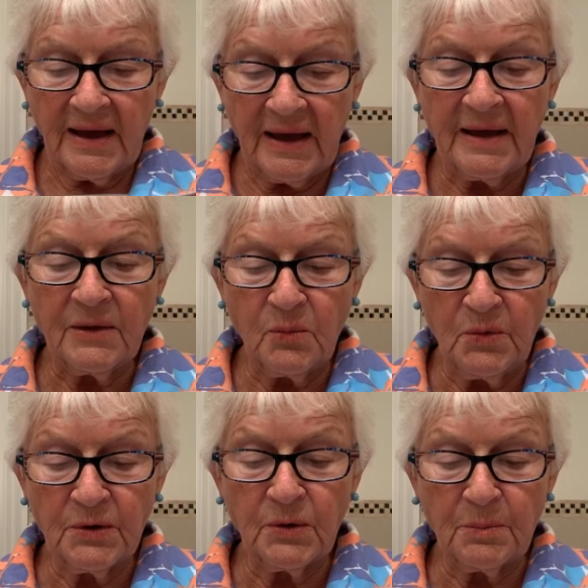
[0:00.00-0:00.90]
I
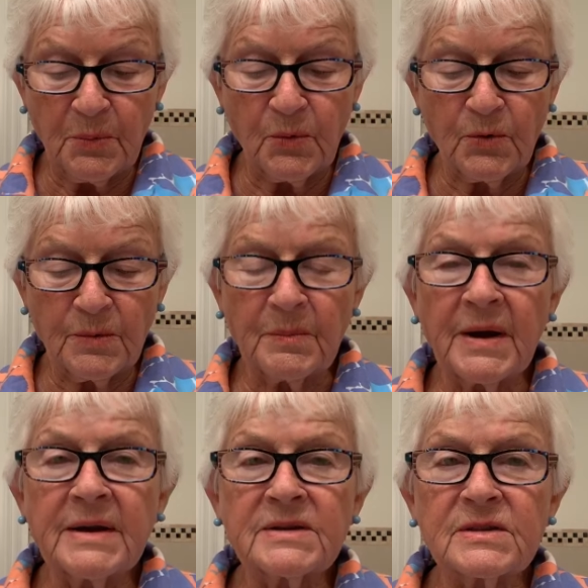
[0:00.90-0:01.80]
will pour
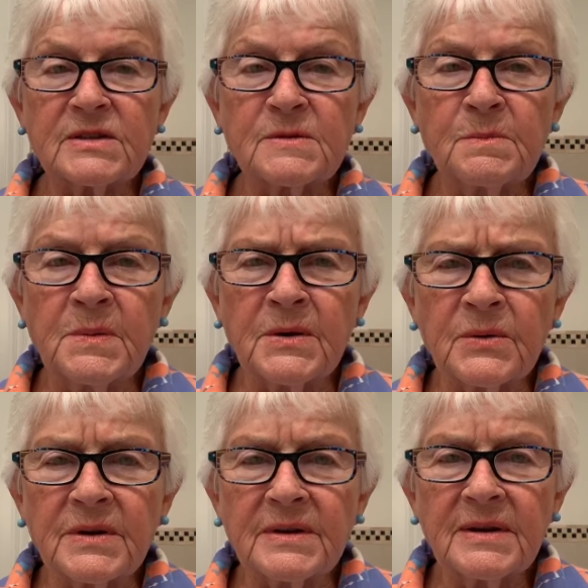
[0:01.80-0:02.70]
my
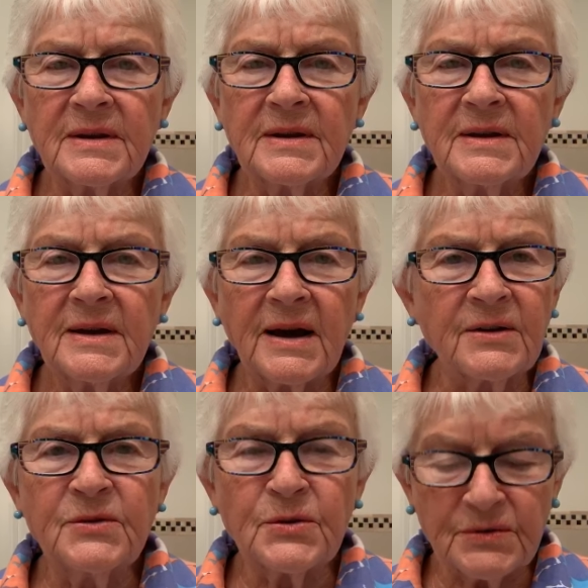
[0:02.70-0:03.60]
spirit
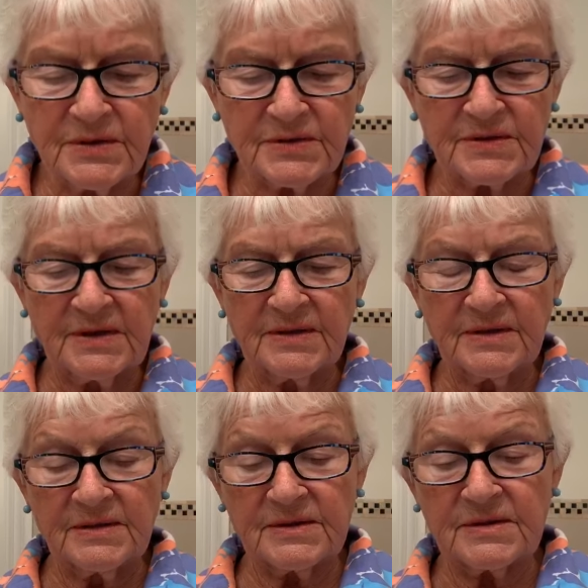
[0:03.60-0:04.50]
on your
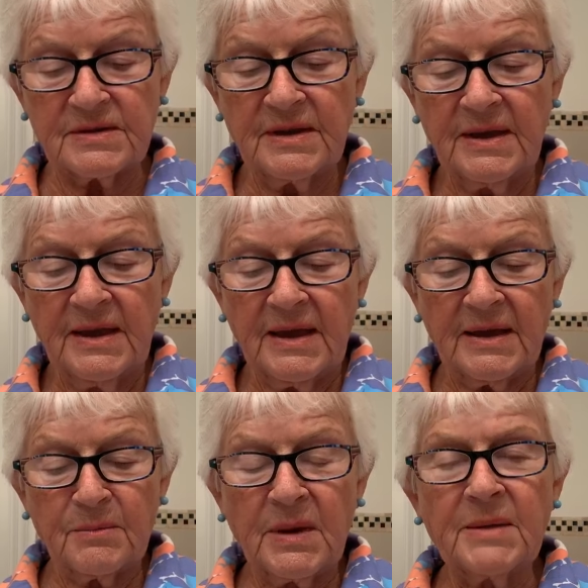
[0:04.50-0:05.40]
descendants
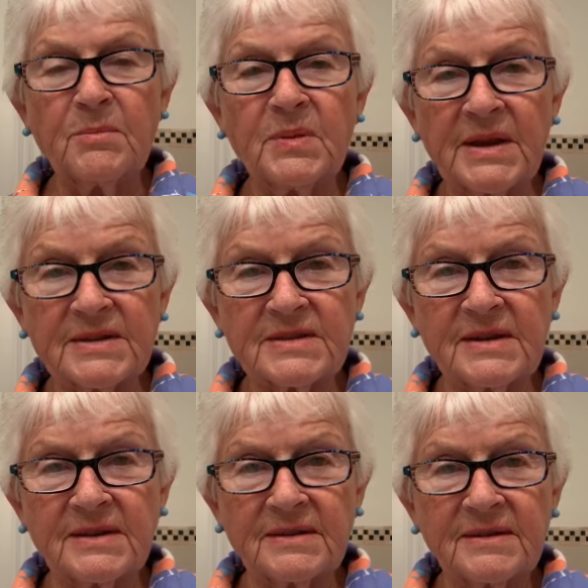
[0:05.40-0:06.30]
and my
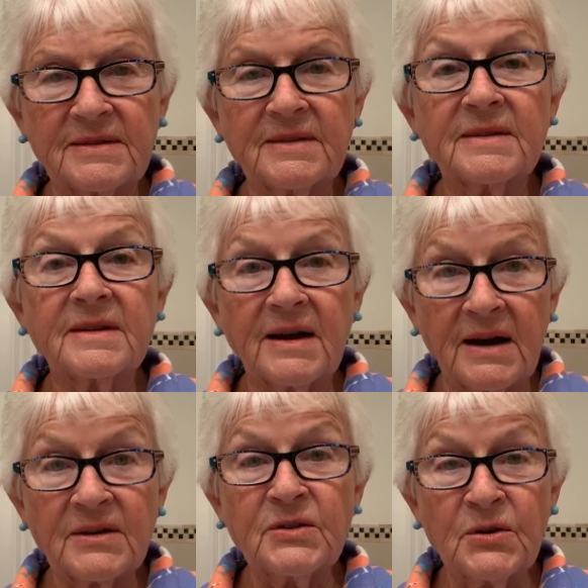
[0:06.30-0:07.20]
blessing
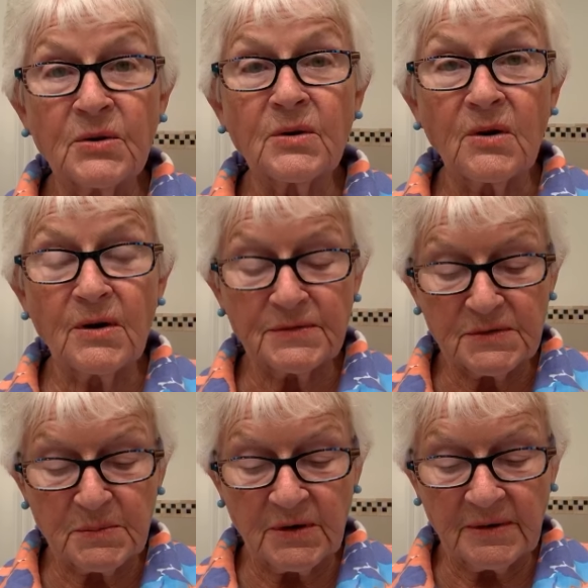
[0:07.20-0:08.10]
on your
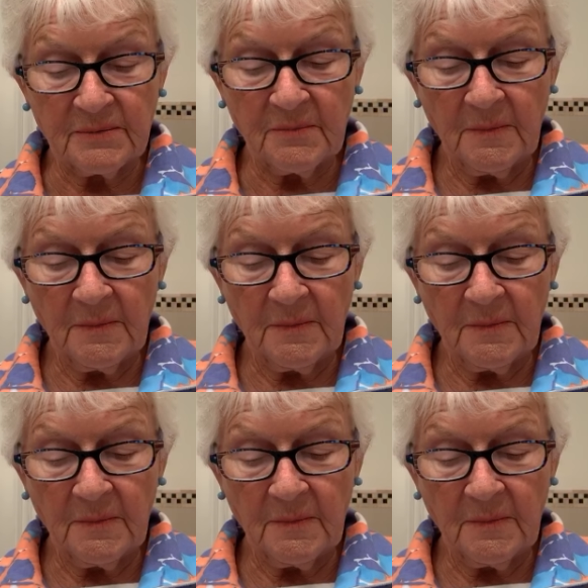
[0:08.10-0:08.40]
offspring.